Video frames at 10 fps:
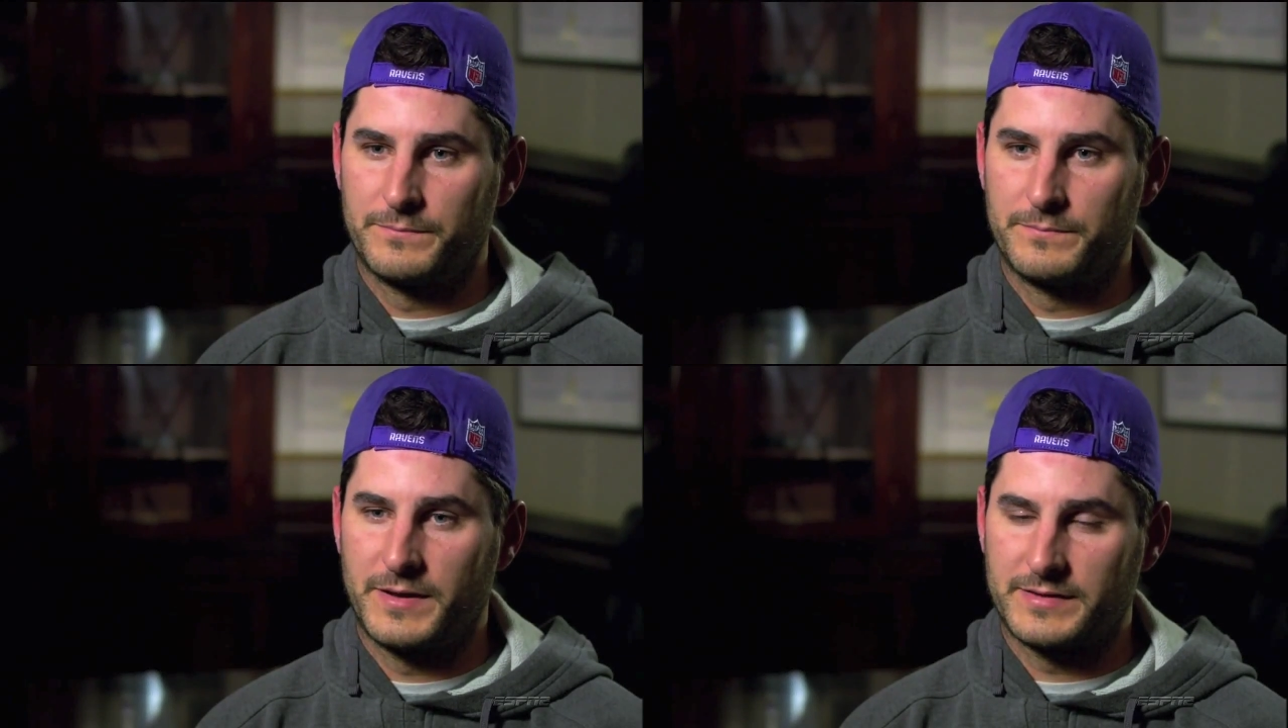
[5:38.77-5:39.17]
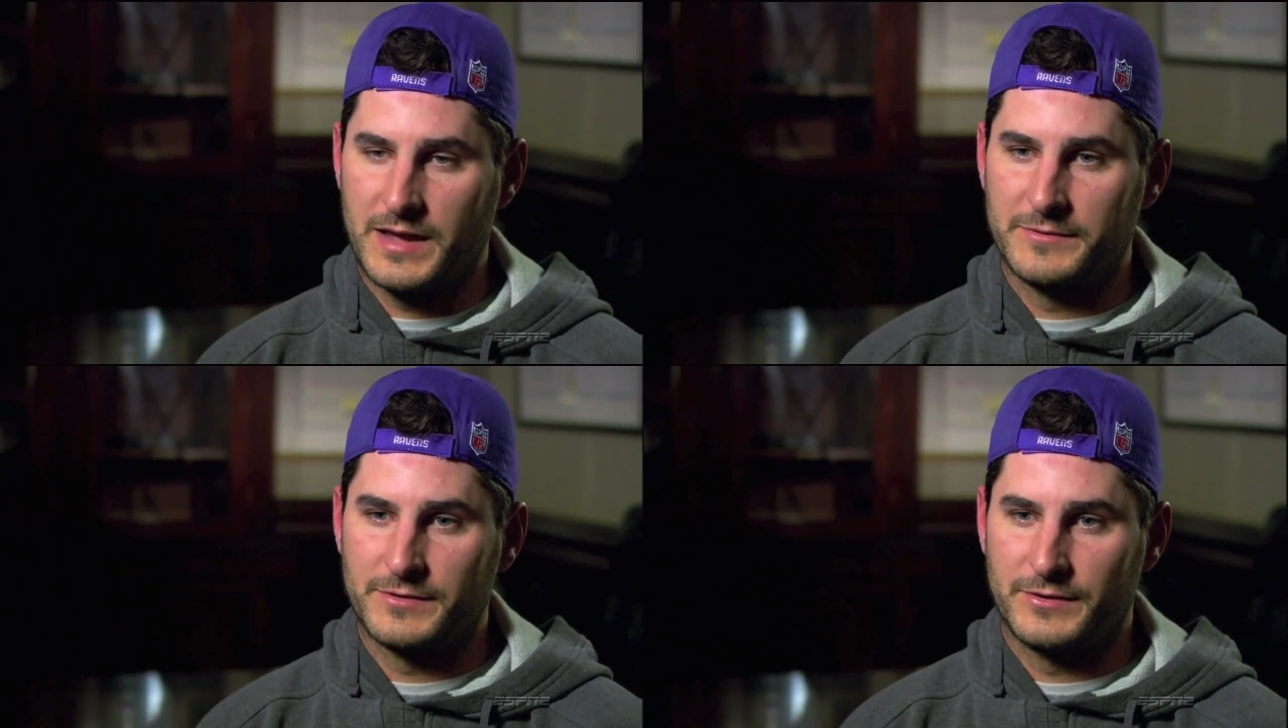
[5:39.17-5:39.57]
By the
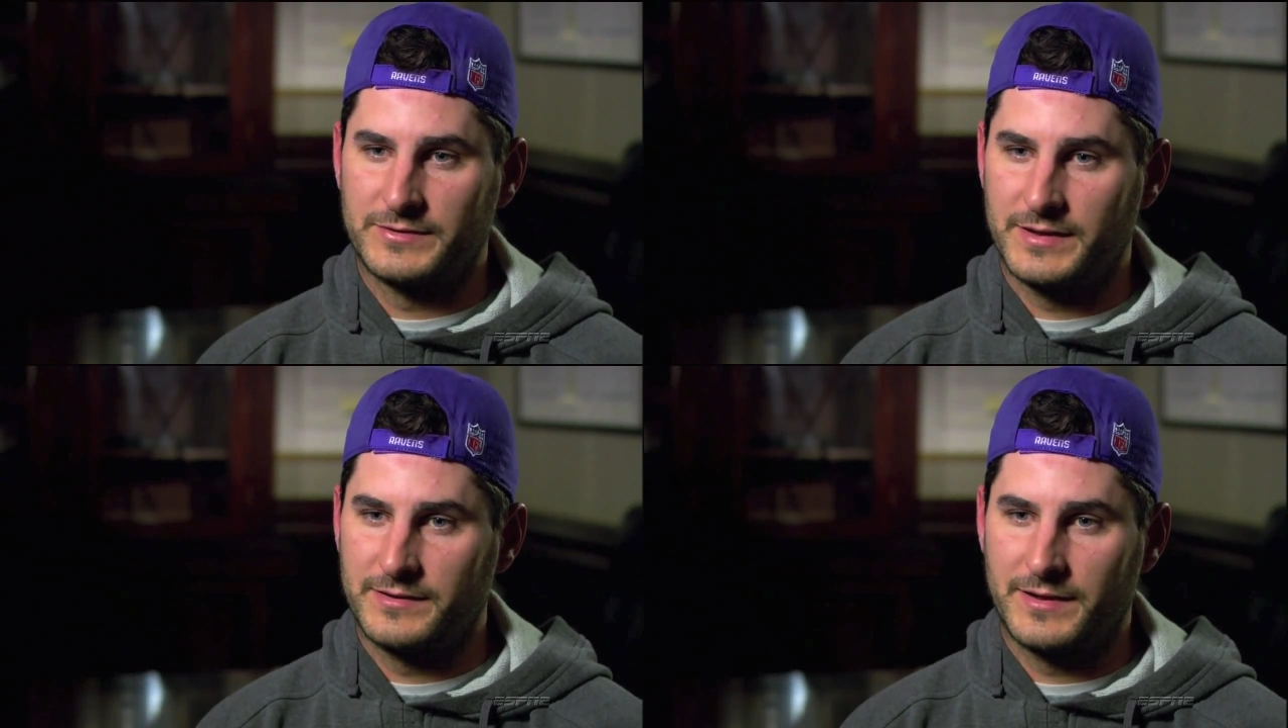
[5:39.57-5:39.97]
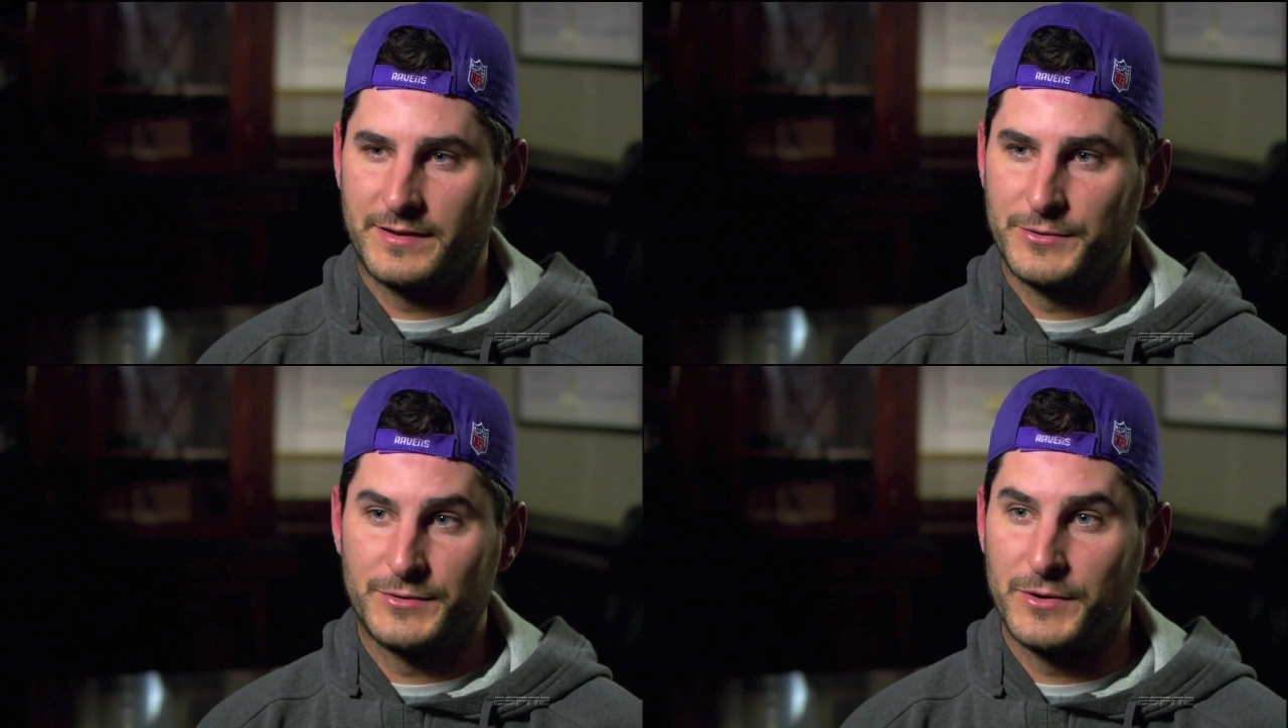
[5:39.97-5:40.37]
time it's all said and
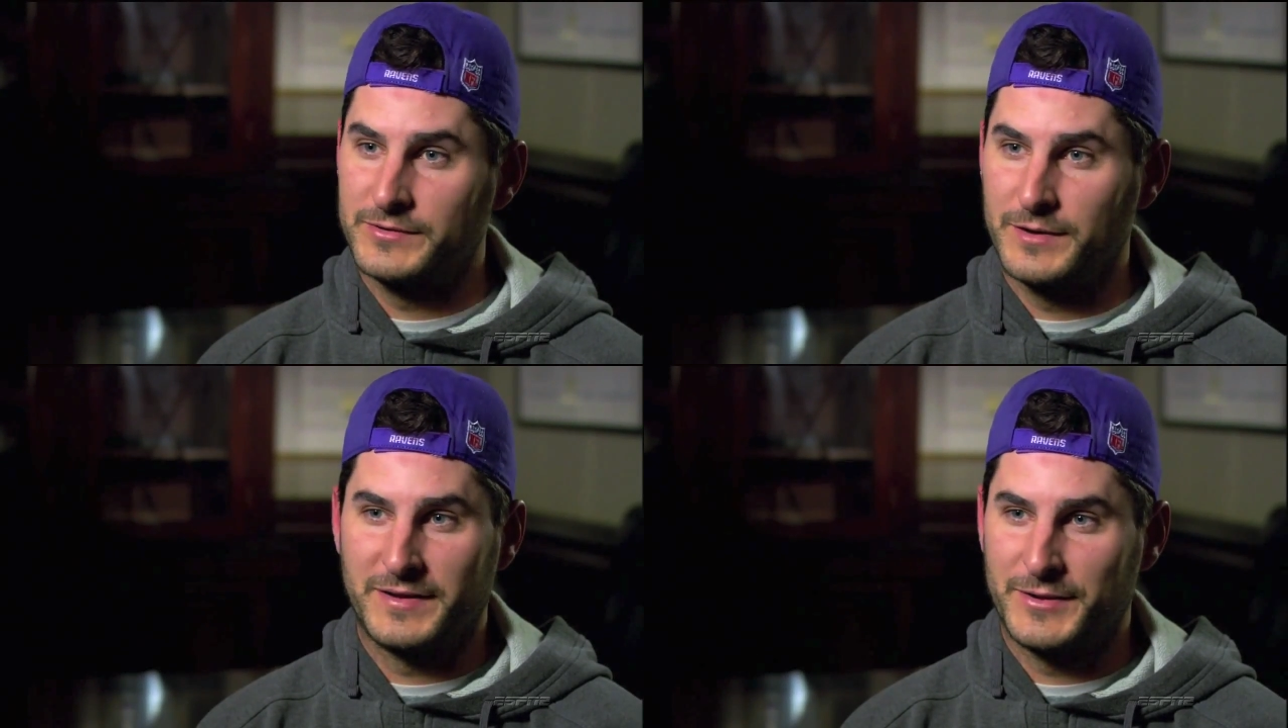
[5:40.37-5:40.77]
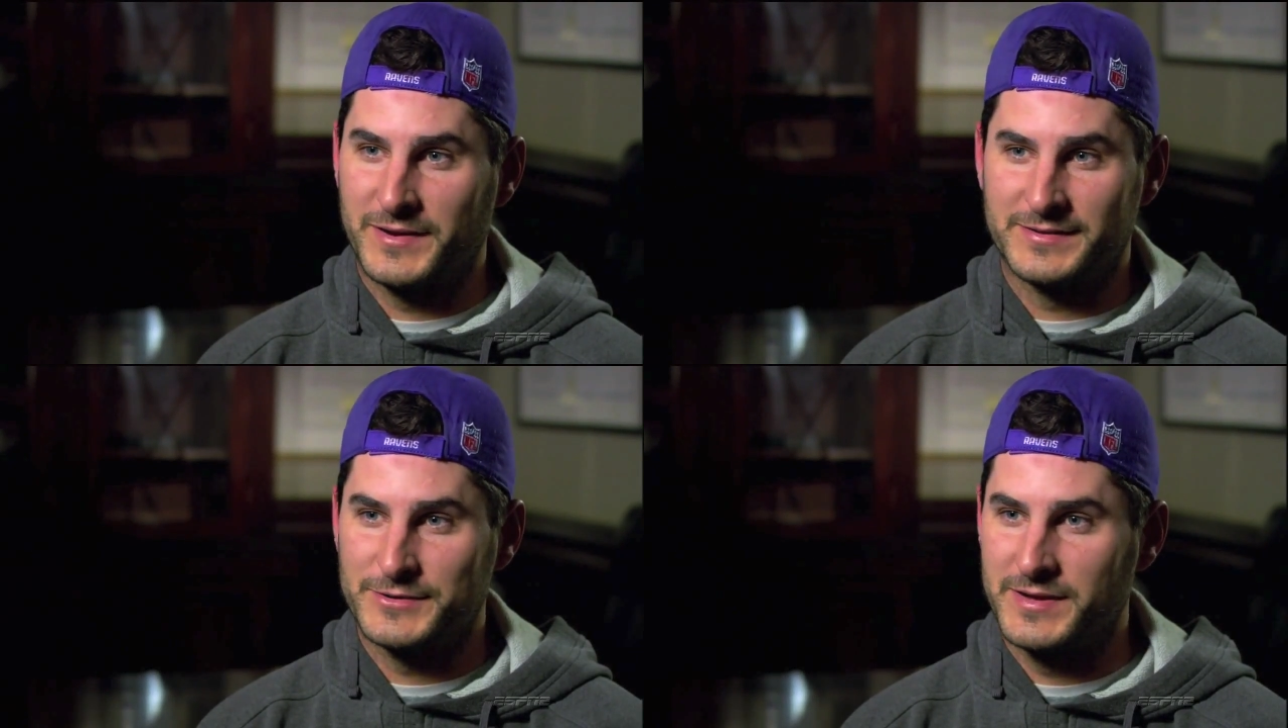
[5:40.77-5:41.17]
done, who knows how many rings he'll